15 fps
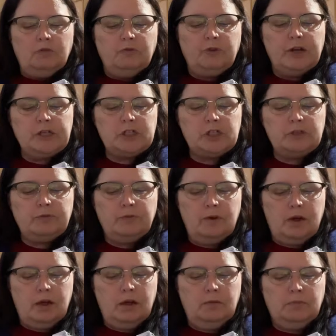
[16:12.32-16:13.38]
Fresh
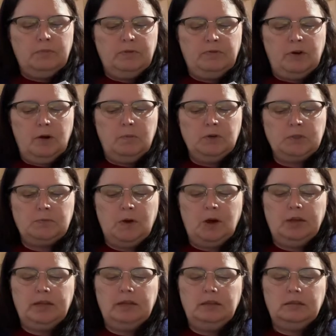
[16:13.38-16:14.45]
from the farmer's
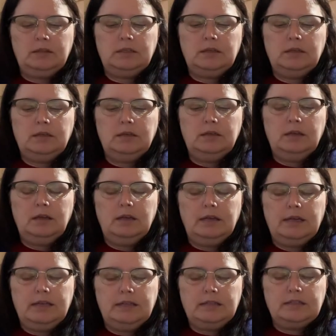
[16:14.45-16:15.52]
market,
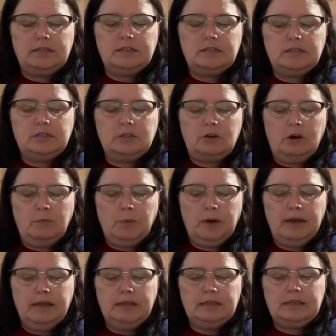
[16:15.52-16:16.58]
it's
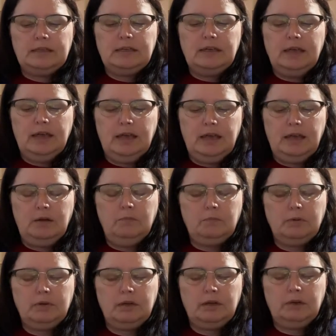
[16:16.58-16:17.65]
Starbright,
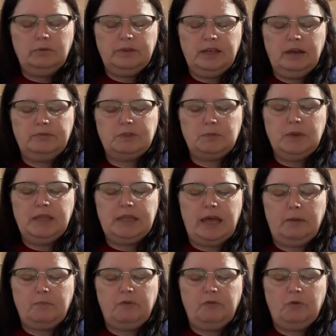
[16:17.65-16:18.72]
hemp. I don't think I've spun
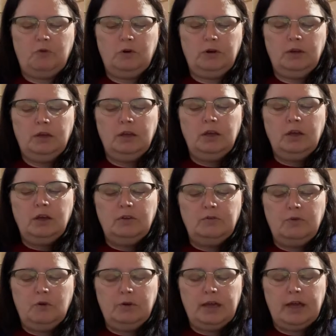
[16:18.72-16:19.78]
that before.
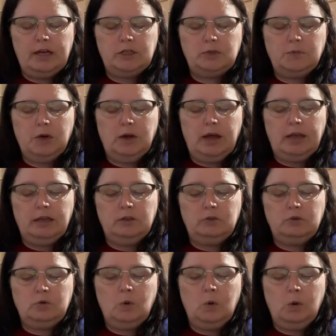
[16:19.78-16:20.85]
Faux cashmere. I
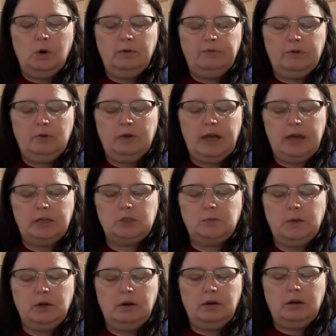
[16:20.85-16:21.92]
adore faux
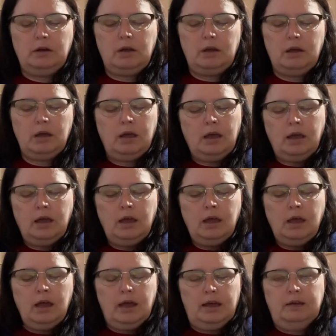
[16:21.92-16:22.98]
cashmere.
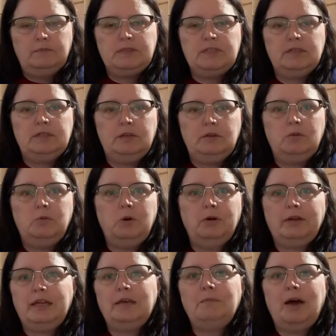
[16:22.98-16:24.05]
I'm still
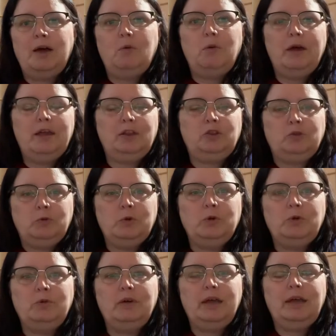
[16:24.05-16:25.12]
working my way
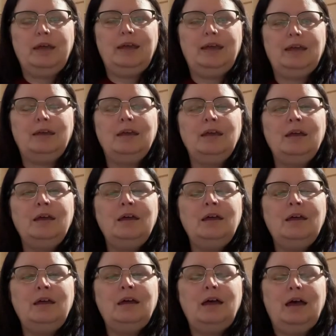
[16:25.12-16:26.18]
through a
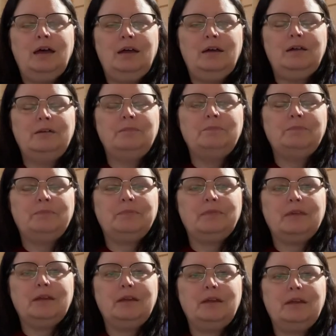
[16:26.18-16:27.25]
um,
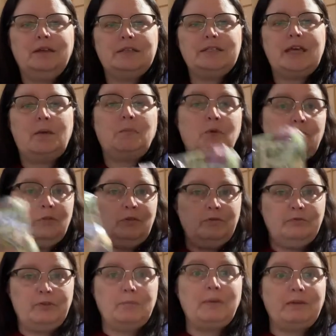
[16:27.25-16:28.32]
a sample
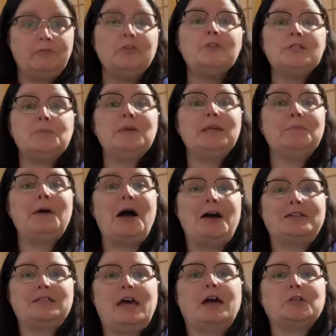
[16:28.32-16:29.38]
from my first spinning
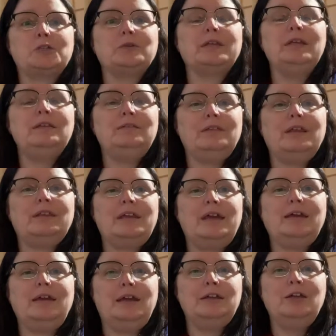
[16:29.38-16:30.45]
box, actually,
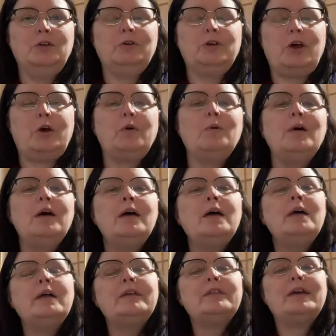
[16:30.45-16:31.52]
like a year ago,
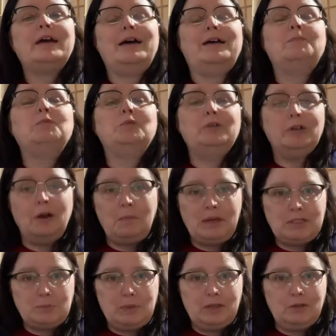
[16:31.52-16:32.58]
that I'm doing on my
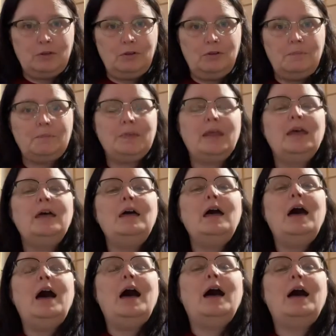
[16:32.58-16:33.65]
spindle.
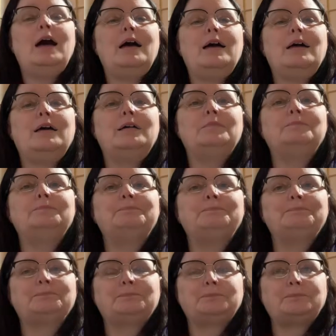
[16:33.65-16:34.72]
Um,
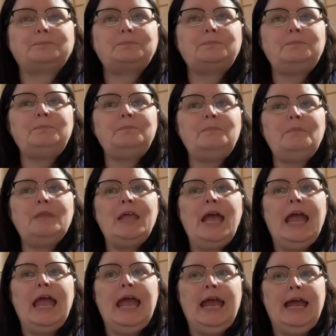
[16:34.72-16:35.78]

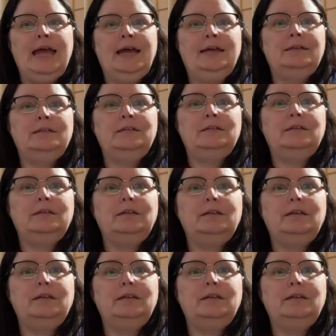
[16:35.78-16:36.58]
and